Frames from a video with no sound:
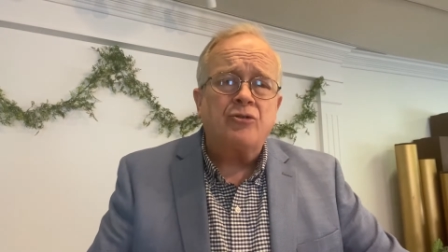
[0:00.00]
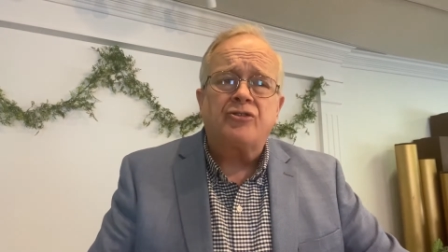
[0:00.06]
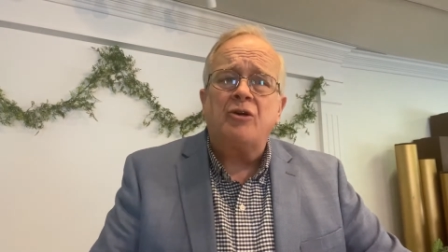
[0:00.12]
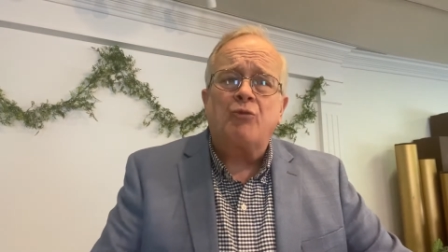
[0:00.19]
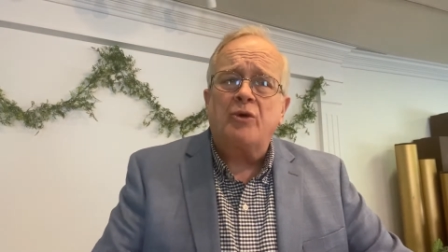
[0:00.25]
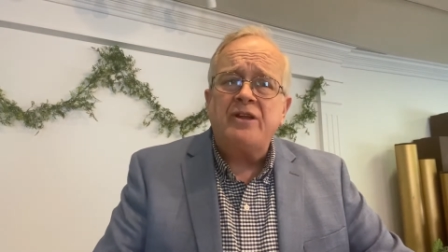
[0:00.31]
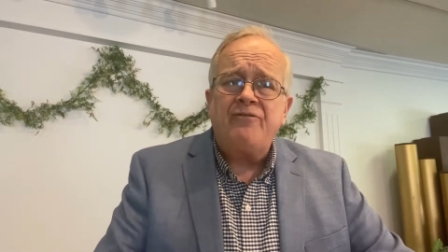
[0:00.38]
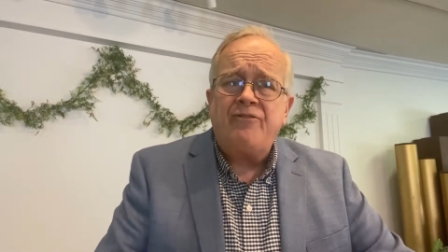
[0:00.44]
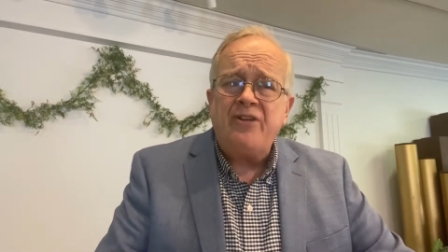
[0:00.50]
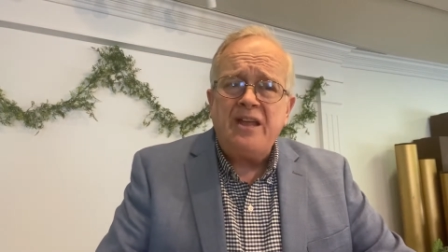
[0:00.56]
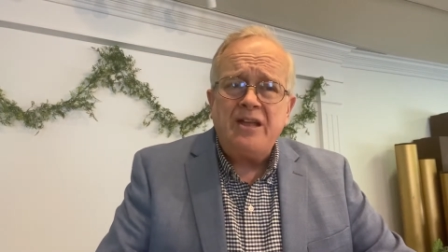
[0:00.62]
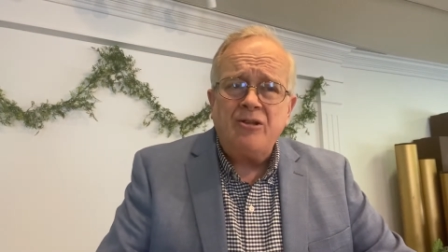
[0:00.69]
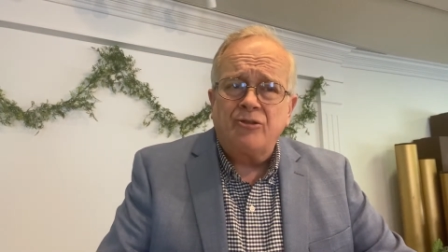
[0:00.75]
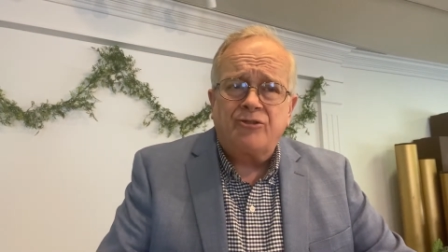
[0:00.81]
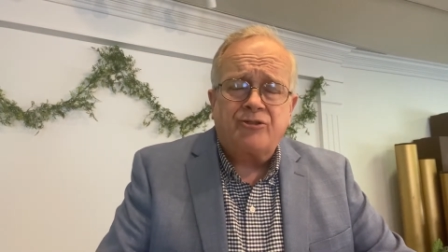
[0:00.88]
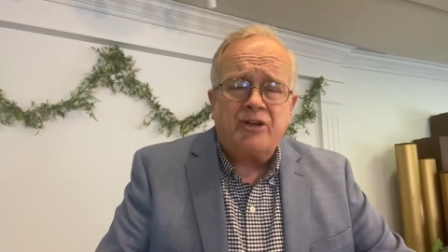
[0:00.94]
It
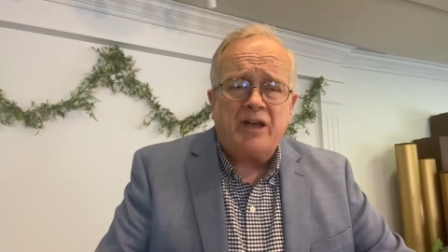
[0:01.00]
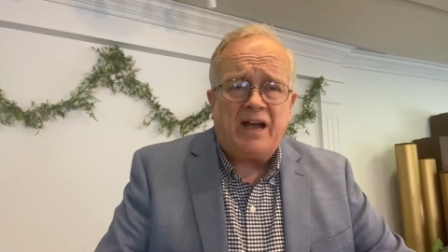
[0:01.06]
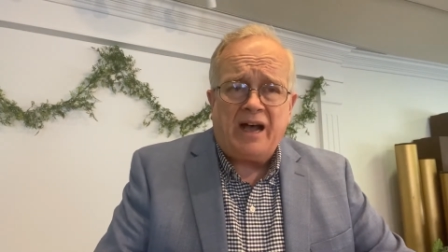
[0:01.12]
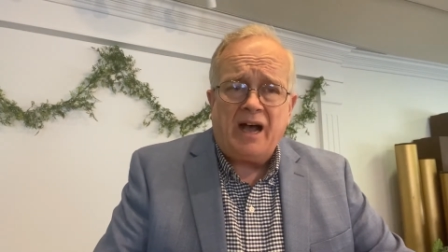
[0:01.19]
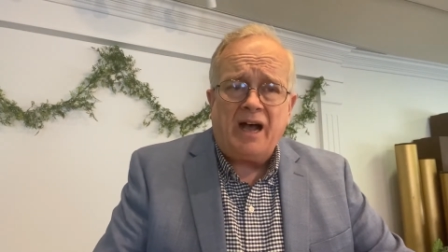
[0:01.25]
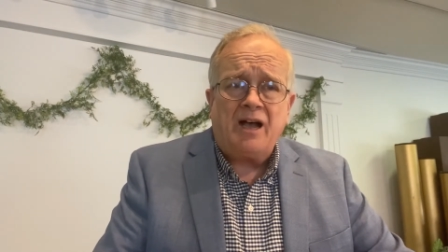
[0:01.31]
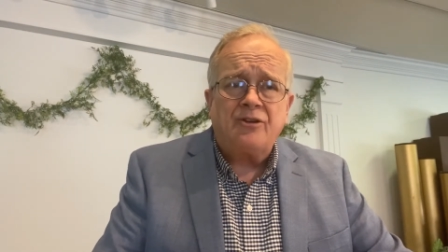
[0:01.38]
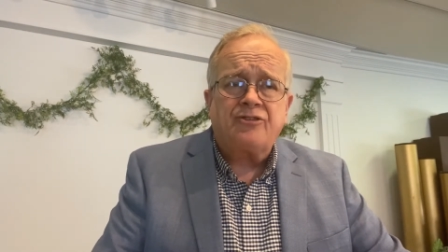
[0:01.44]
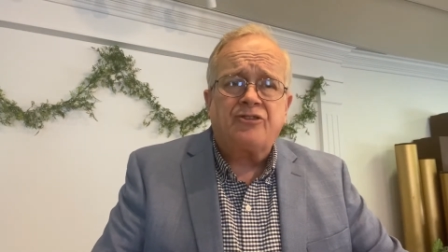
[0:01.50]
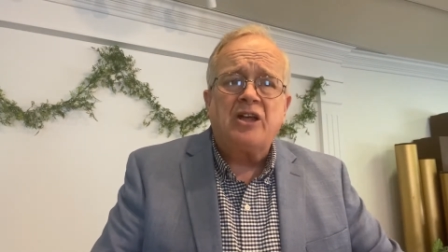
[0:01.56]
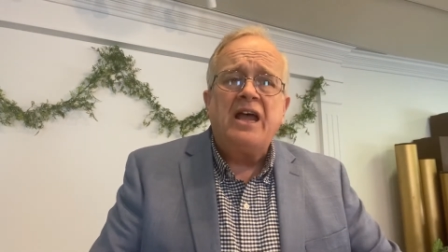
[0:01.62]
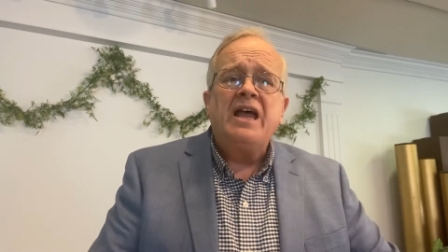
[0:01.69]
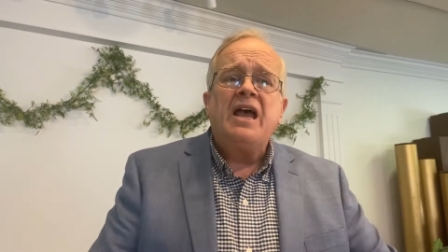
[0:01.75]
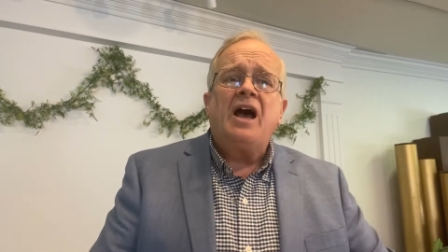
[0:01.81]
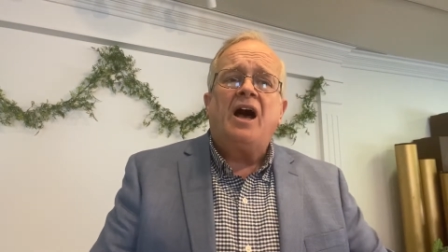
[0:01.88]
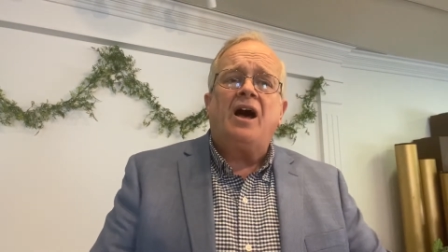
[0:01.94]
reveals to us
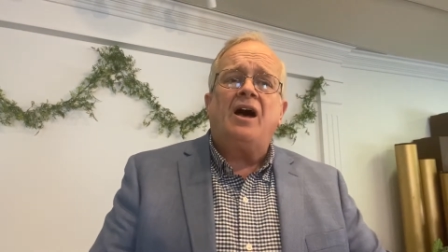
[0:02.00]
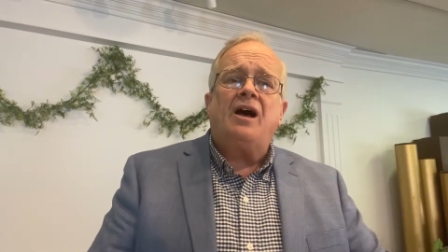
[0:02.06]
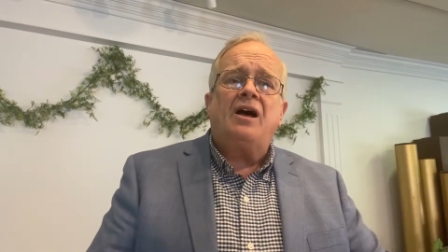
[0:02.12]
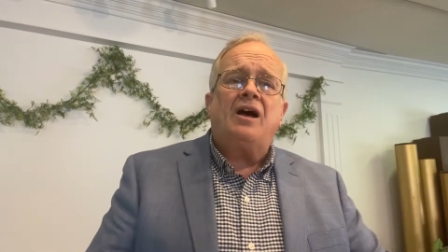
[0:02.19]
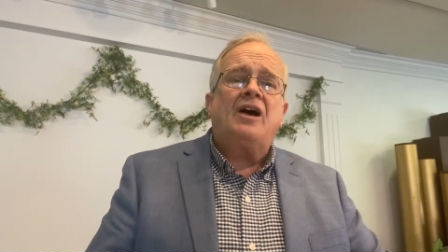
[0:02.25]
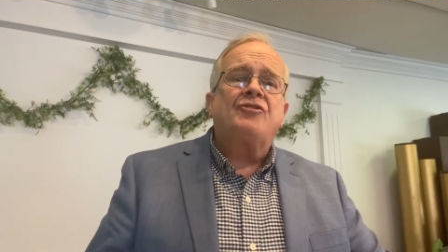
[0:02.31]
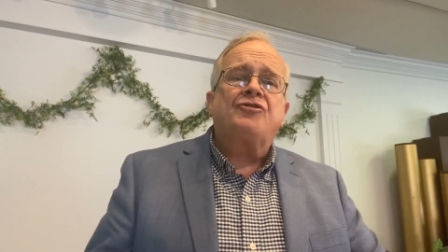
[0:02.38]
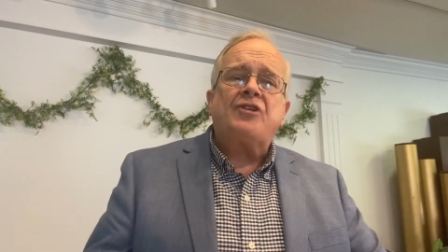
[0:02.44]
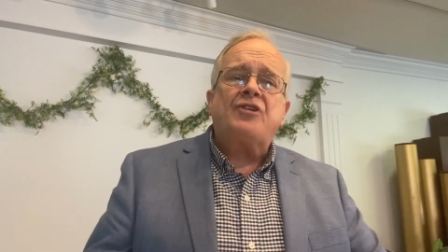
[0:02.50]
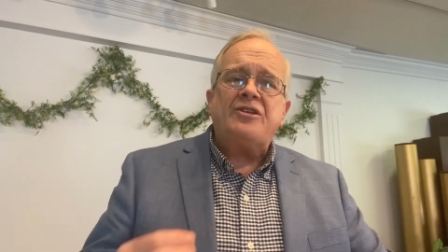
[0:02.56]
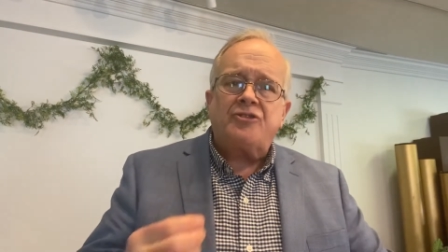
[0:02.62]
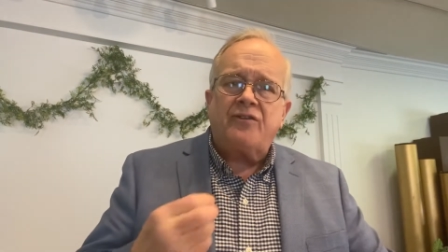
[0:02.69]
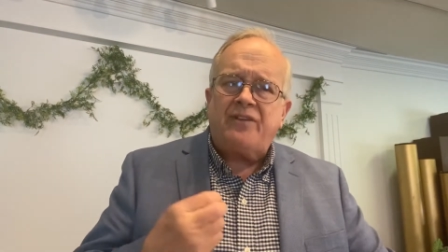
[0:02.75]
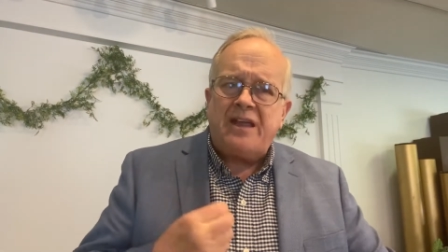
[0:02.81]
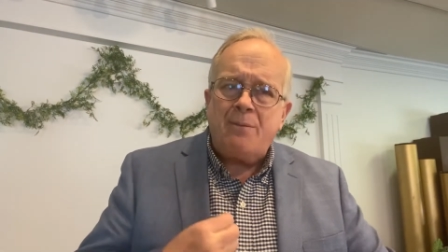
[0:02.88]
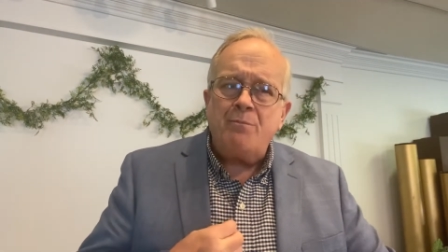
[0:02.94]
uh, a sense
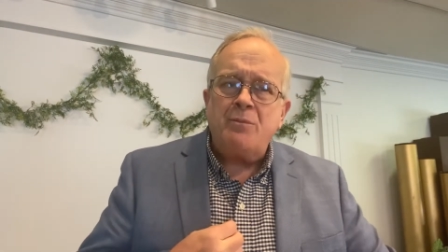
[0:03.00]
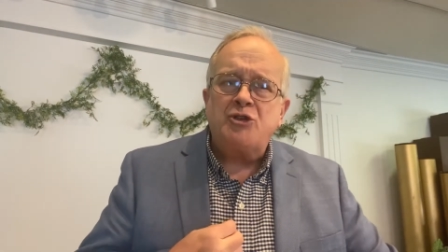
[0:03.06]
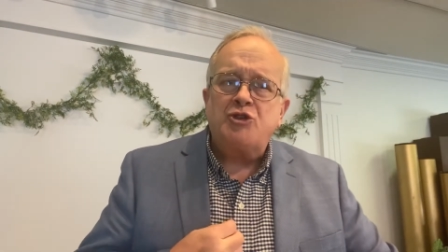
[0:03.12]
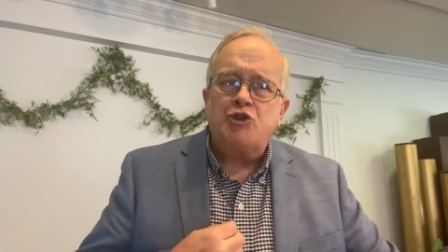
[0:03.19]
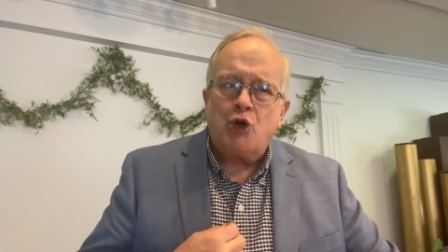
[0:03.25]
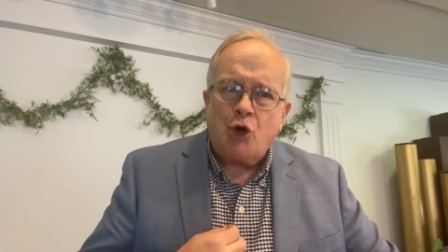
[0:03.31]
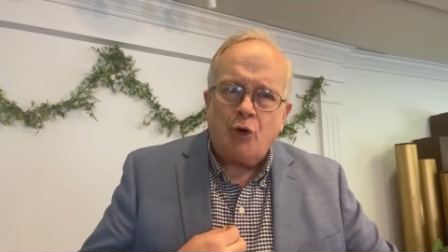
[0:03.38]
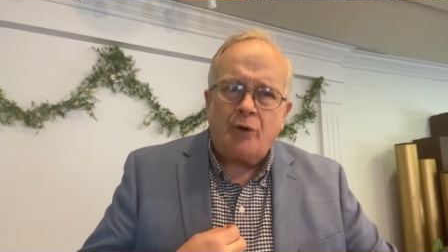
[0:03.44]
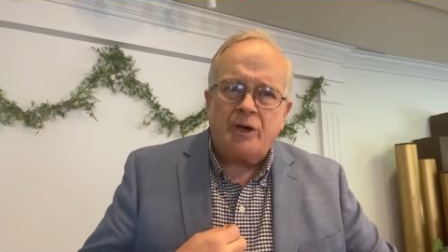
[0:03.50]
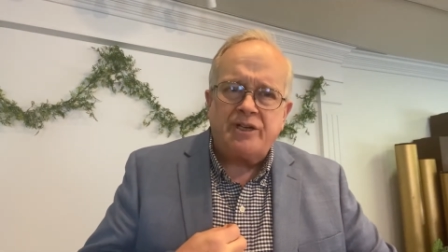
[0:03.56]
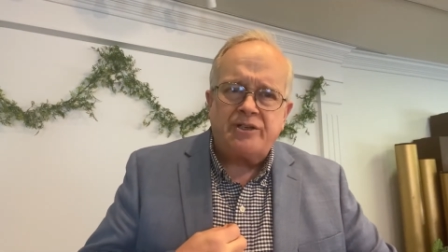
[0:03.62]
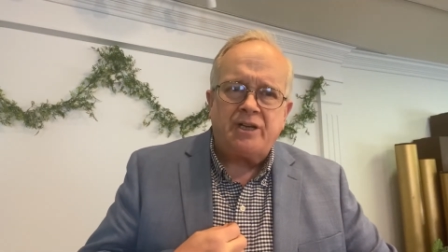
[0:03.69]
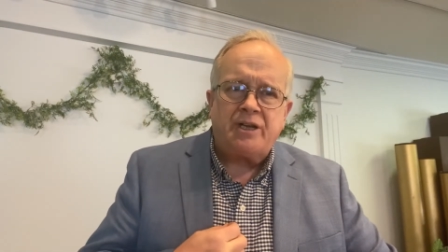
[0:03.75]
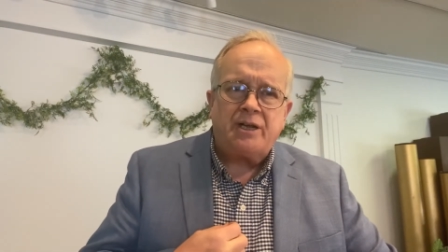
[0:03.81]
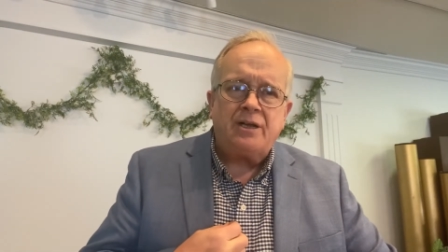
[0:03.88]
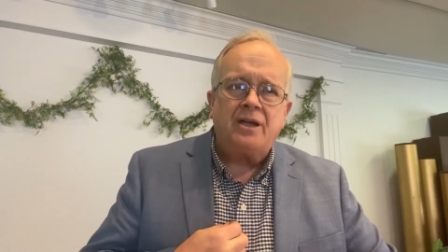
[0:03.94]
of
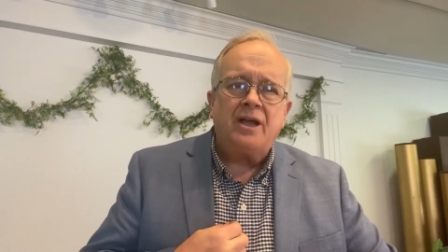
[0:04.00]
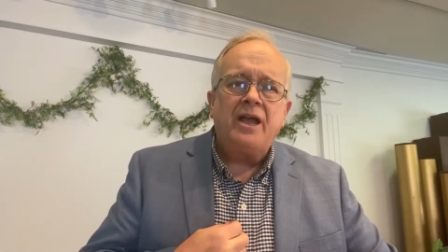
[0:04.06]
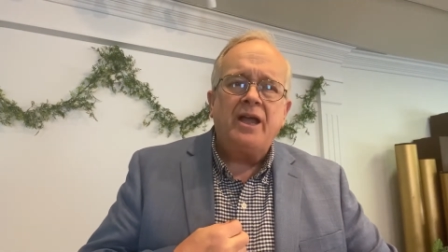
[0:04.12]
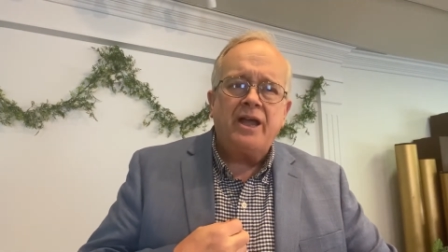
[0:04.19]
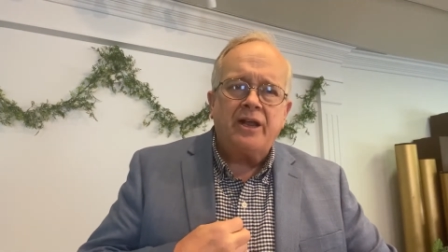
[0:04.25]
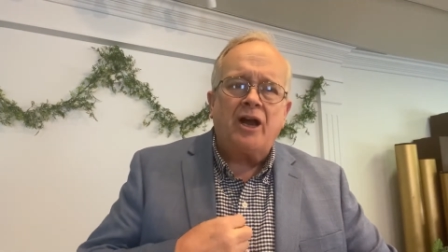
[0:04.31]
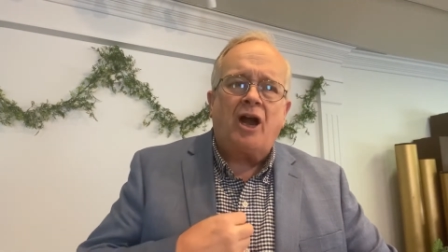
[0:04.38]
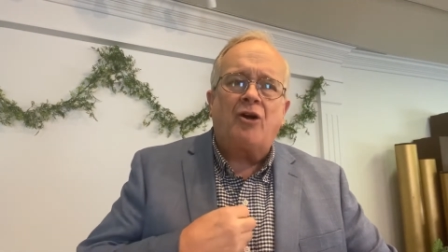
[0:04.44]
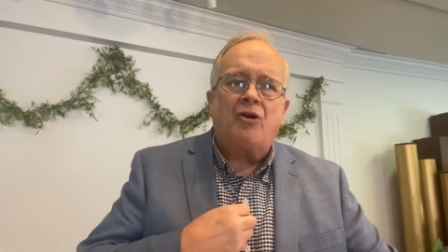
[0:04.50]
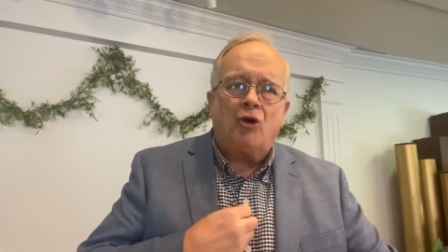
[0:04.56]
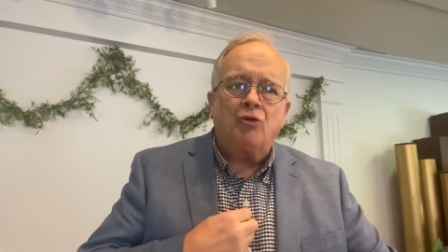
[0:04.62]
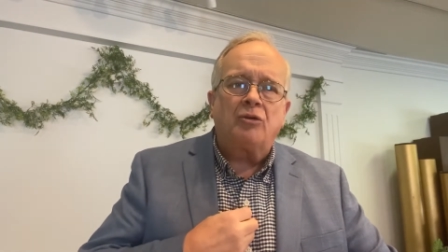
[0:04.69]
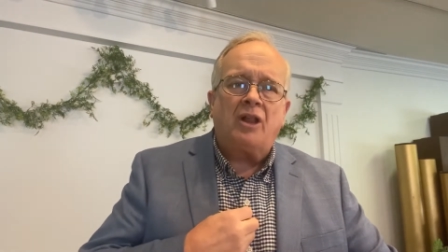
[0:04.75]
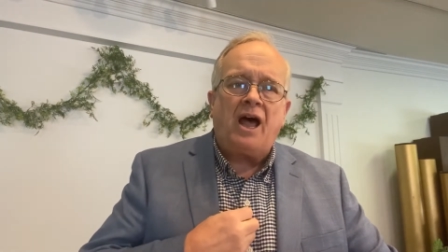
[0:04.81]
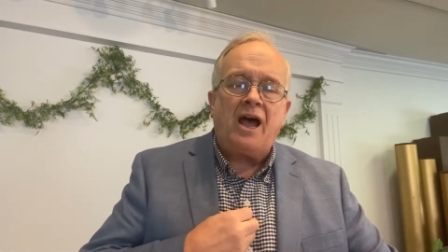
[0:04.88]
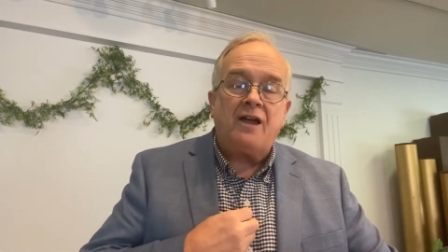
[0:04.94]
immaturity in our
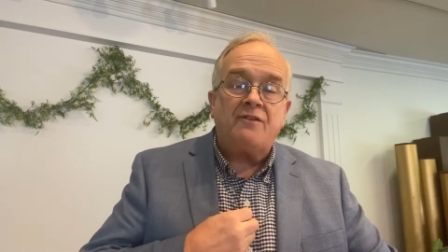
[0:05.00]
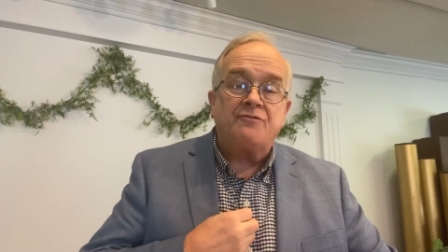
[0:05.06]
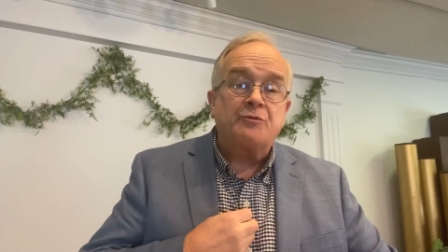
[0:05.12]
own lives.